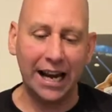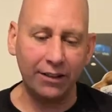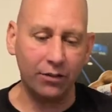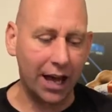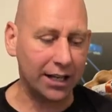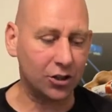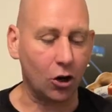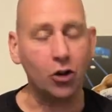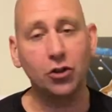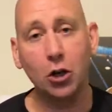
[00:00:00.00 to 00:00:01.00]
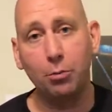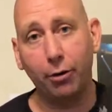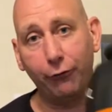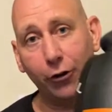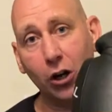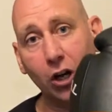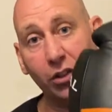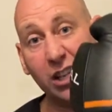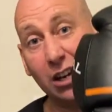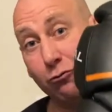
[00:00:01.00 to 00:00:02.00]
in that I do prefer
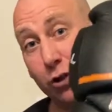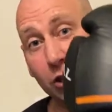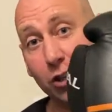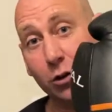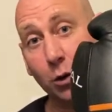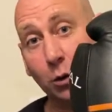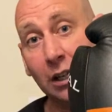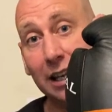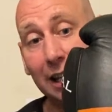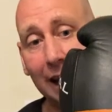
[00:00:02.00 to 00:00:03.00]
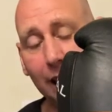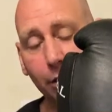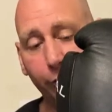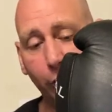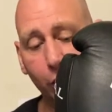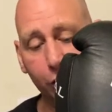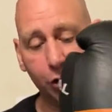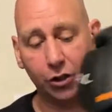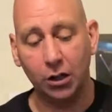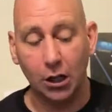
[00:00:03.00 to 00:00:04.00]
the original leather
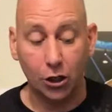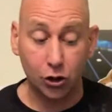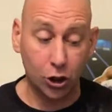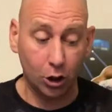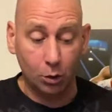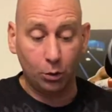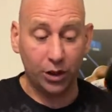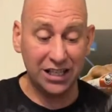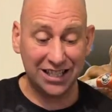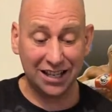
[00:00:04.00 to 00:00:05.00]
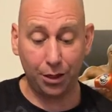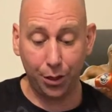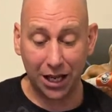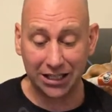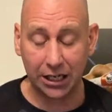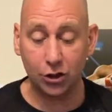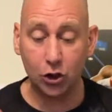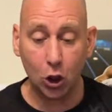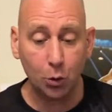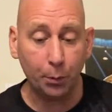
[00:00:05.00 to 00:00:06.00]
version to the synthetic
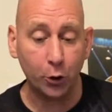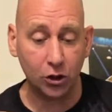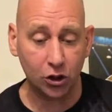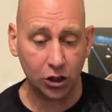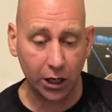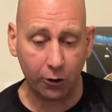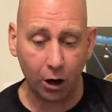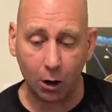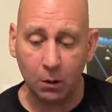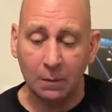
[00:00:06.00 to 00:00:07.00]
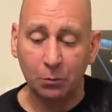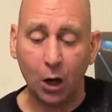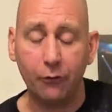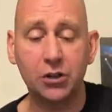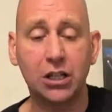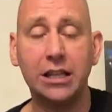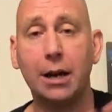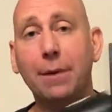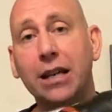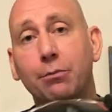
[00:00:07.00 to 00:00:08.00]
2.0. Obviously they
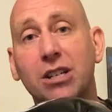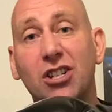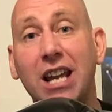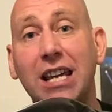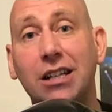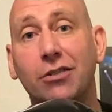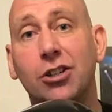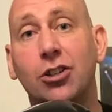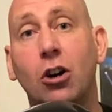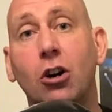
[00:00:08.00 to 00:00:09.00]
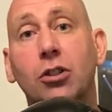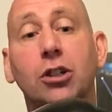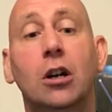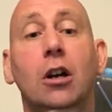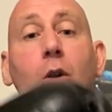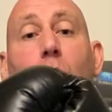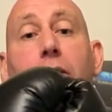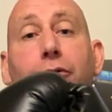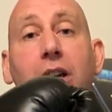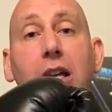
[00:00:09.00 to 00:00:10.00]
made a mistake at the start
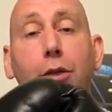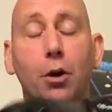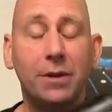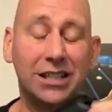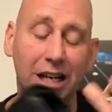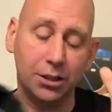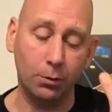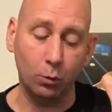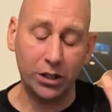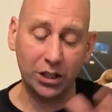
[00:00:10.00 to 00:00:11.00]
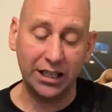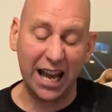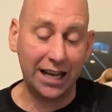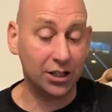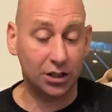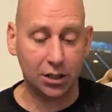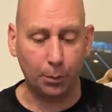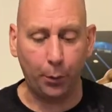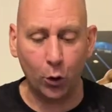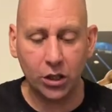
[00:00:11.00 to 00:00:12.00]
with the thumb attachment, which again is
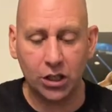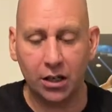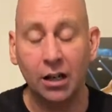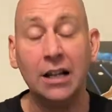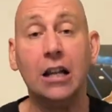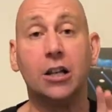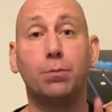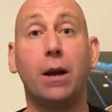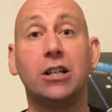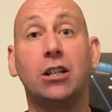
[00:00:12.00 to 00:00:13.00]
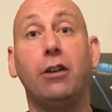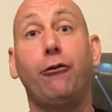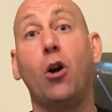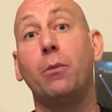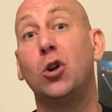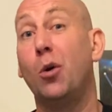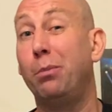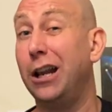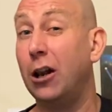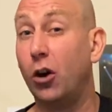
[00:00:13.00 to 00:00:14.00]
disappointing, especially from a
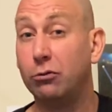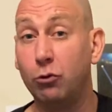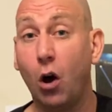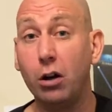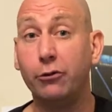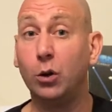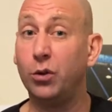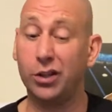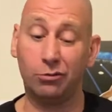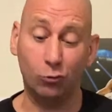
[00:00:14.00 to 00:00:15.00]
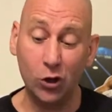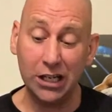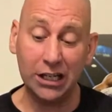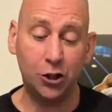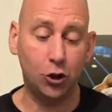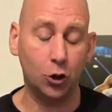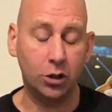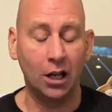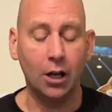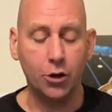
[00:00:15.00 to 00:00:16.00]
company like Rival that really
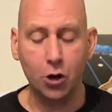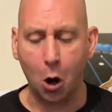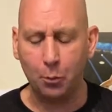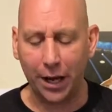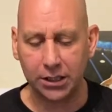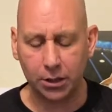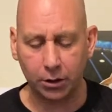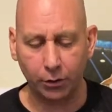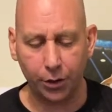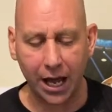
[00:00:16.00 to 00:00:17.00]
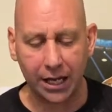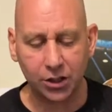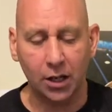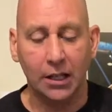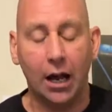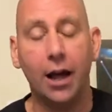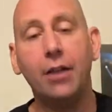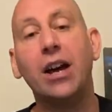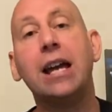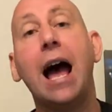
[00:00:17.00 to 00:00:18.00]
should know better than that. Uh,
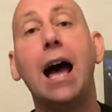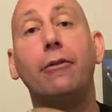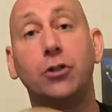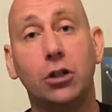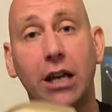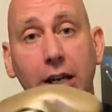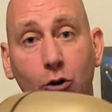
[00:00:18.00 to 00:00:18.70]
they have, to their